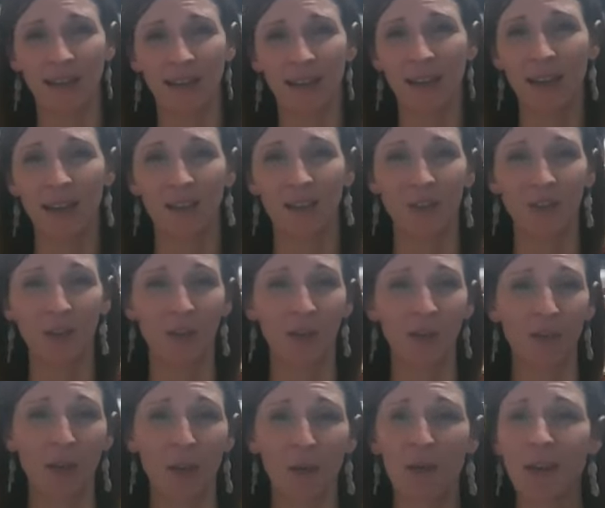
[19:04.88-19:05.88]
in the last year.
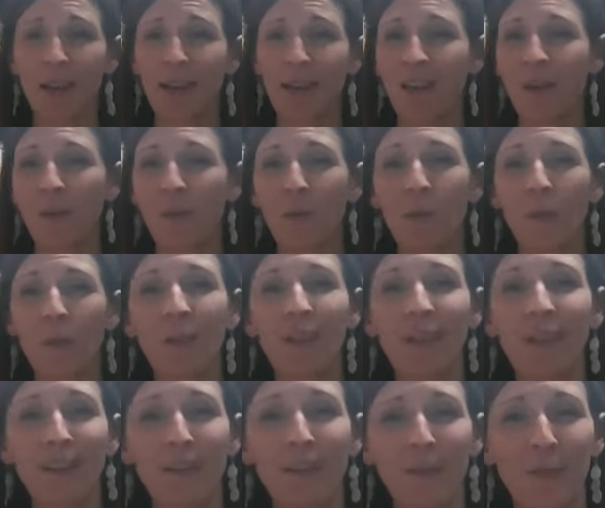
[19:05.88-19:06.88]
So would
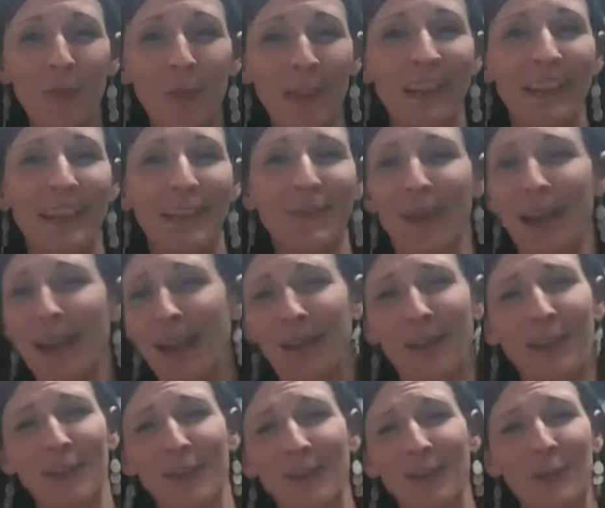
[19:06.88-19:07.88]
there have been any way I
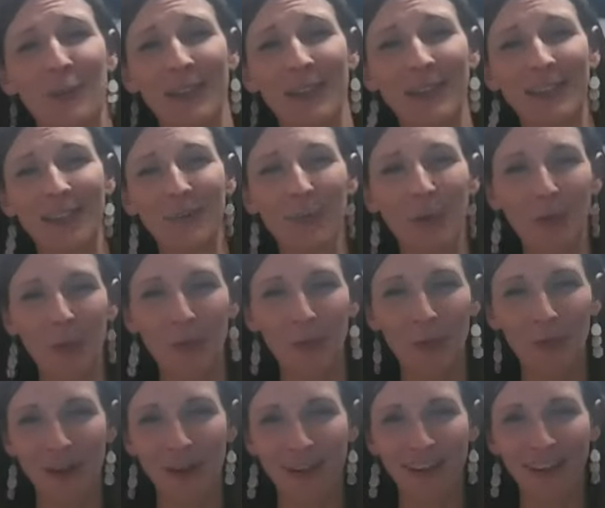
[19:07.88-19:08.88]
could have been any more
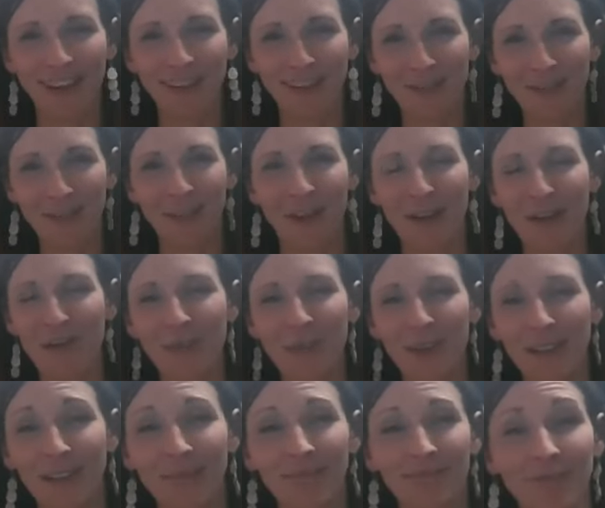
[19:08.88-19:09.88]
prepared? I don't know,
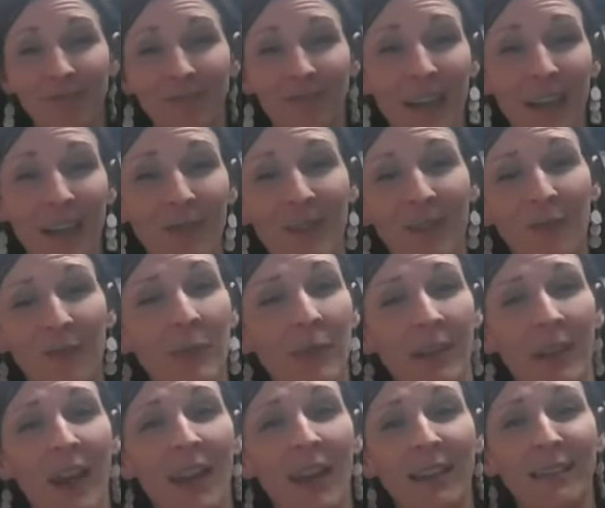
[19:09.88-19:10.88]
but that would have been
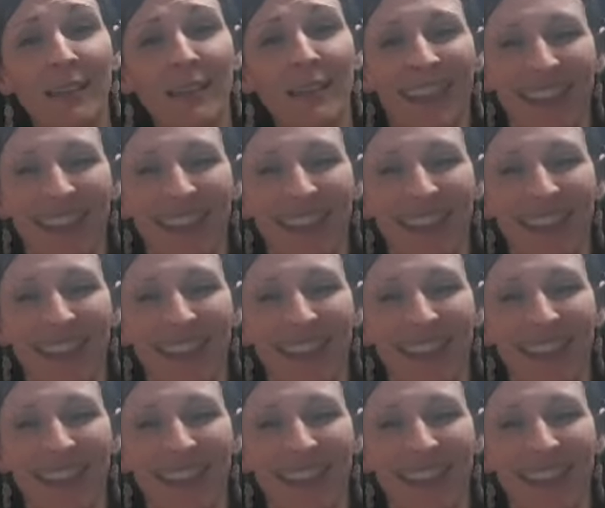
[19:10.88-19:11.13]
nice.